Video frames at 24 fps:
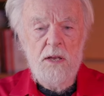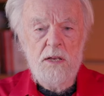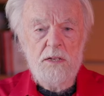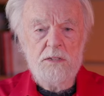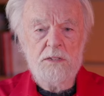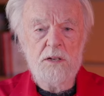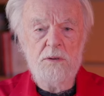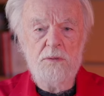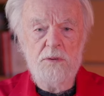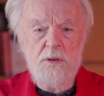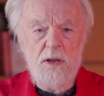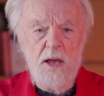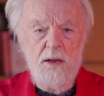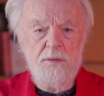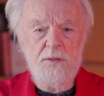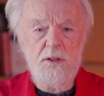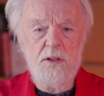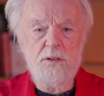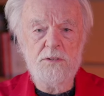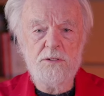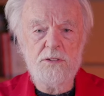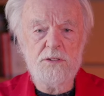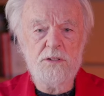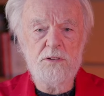So we have
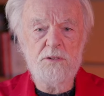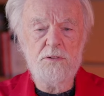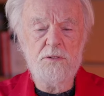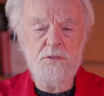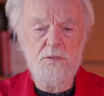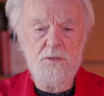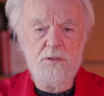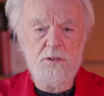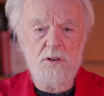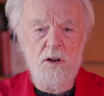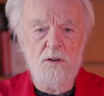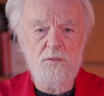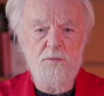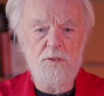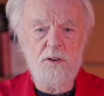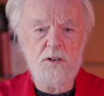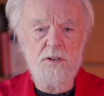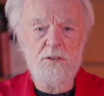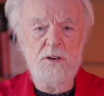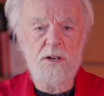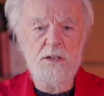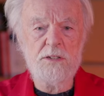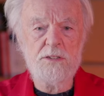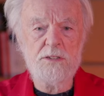those two
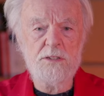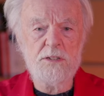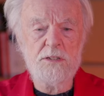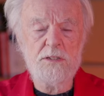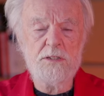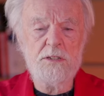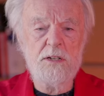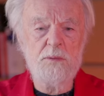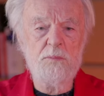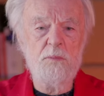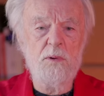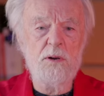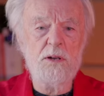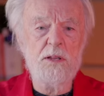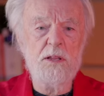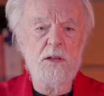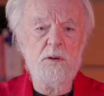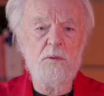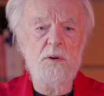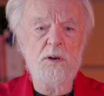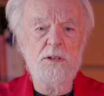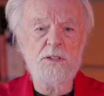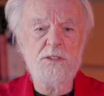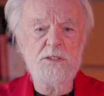conflagrations. And one of the
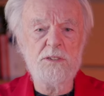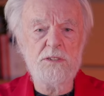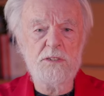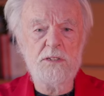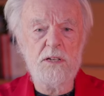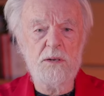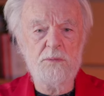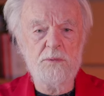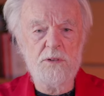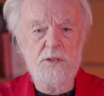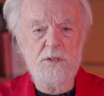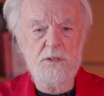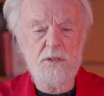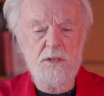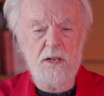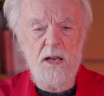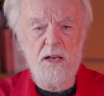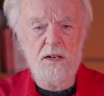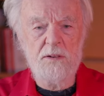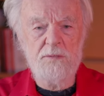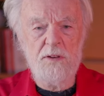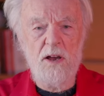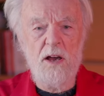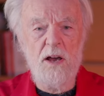questions I would
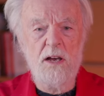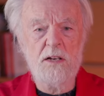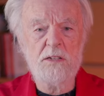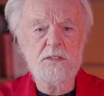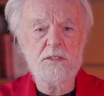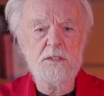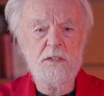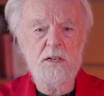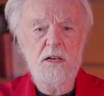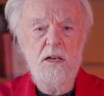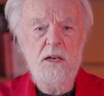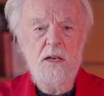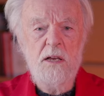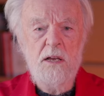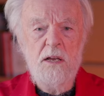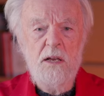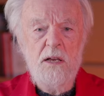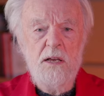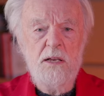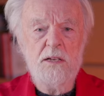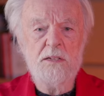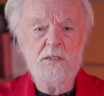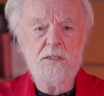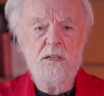kind of ask
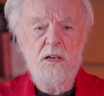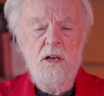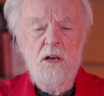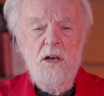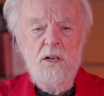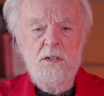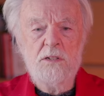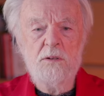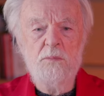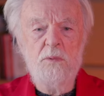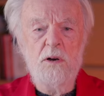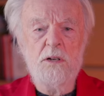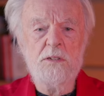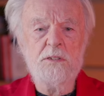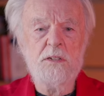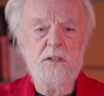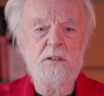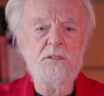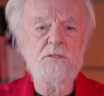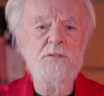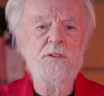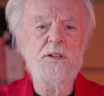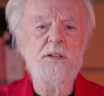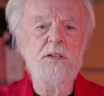is, to what
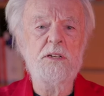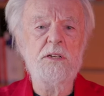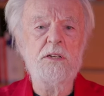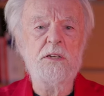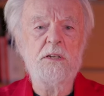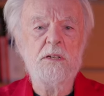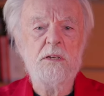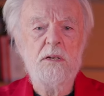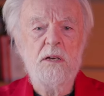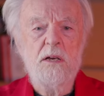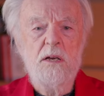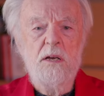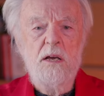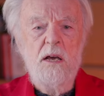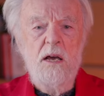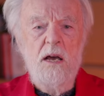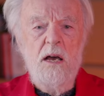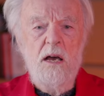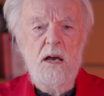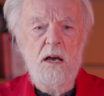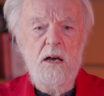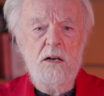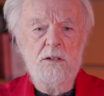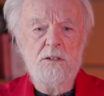degree
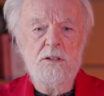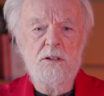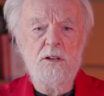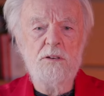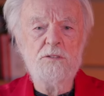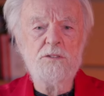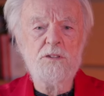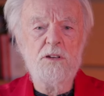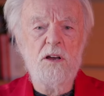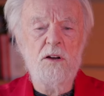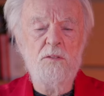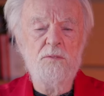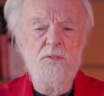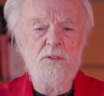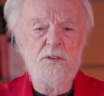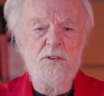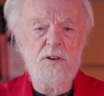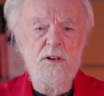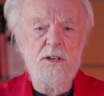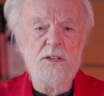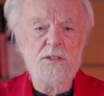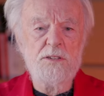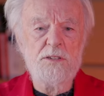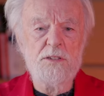do those
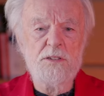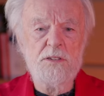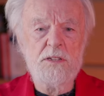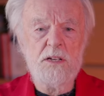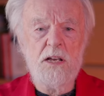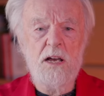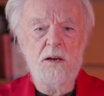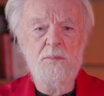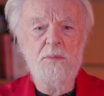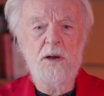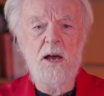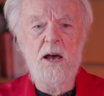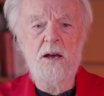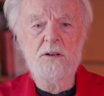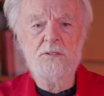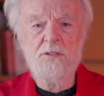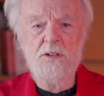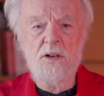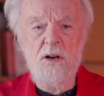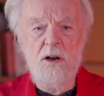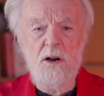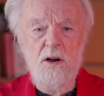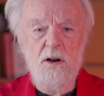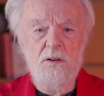conflagrations come
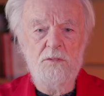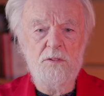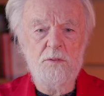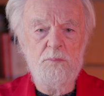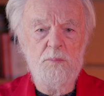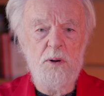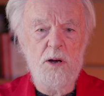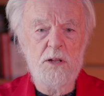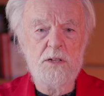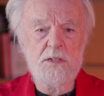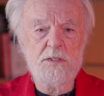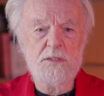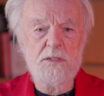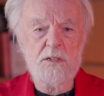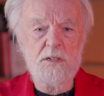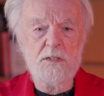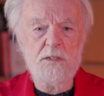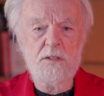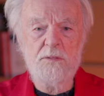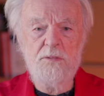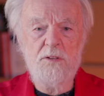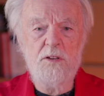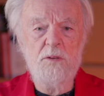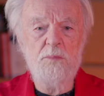out of a
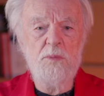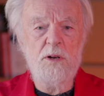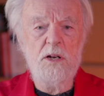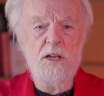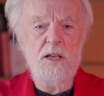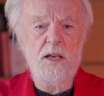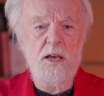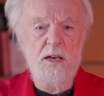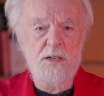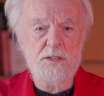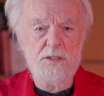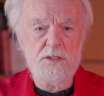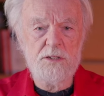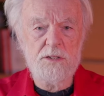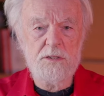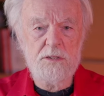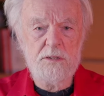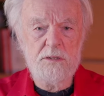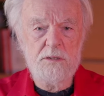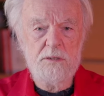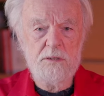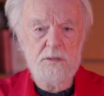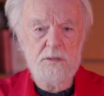politics of humiliation?